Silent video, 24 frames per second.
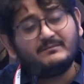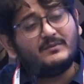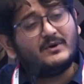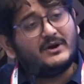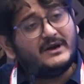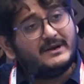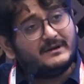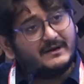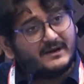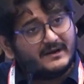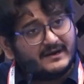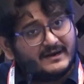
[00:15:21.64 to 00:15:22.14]

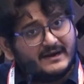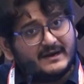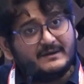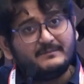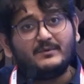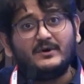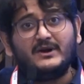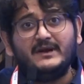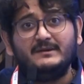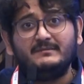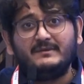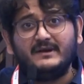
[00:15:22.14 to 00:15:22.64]

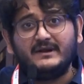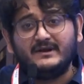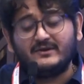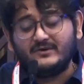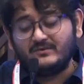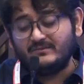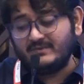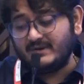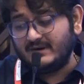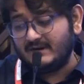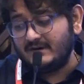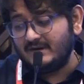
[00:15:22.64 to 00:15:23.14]

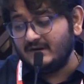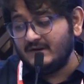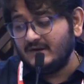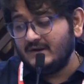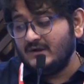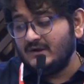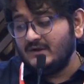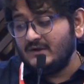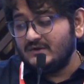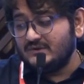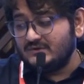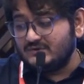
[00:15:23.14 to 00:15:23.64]
Polymicrobial.
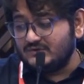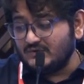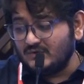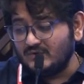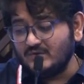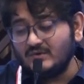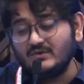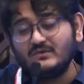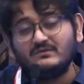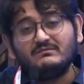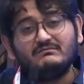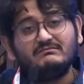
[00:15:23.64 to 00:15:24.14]

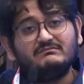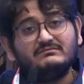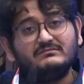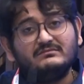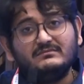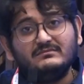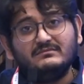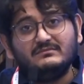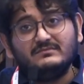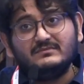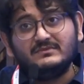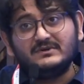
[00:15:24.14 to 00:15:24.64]
So
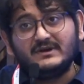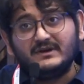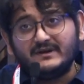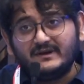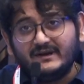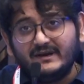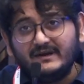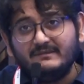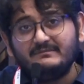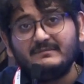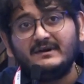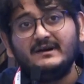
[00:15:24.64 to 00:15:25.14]
the
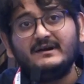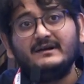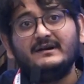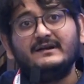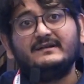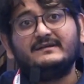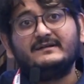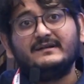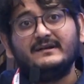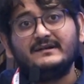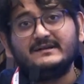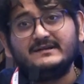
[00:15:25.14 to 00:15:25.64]
treatment
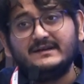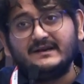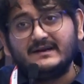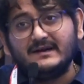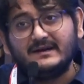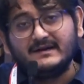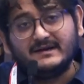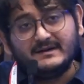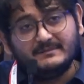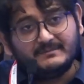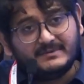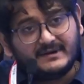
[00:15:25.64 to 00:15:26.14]
is
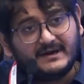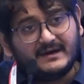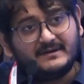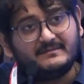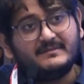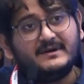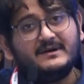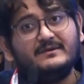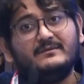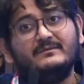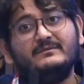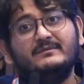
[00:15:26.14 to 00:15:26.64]
surgical
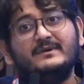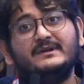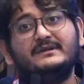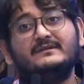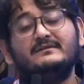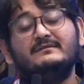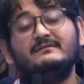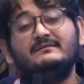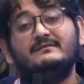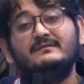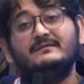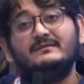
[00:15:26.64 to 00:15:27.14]
debridement with
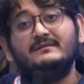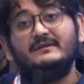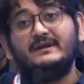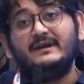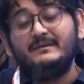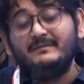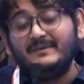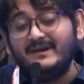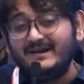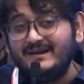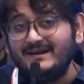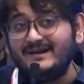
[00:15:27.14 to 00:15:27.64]

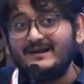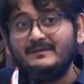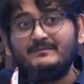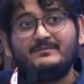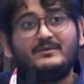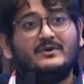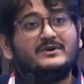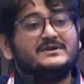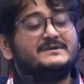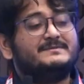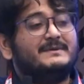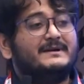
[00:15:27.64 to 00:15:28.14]
immediate
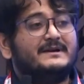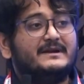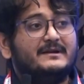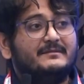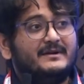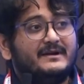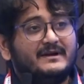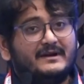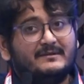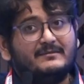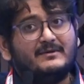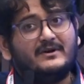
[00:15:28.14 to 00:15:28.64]
broad spectrum
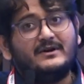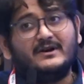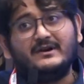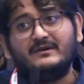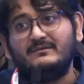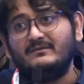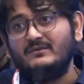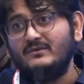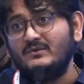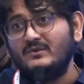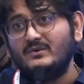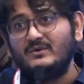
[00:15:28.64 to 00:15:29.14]

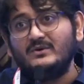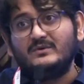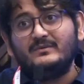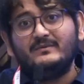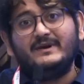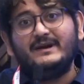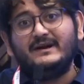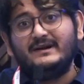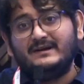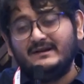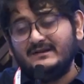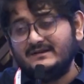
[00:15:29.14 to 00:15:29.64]
antibiotic. Don't
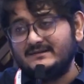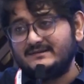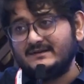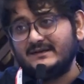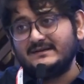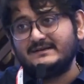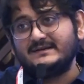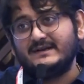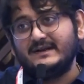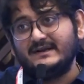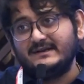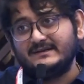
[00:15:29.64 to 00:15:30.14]
wait in
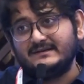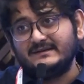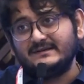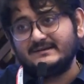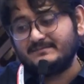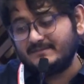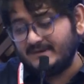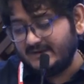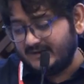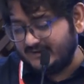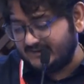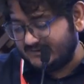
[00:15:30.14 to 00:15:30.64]
such cases,
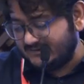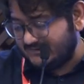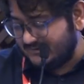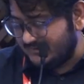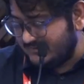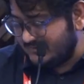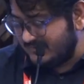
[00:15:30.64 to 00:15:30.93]
please.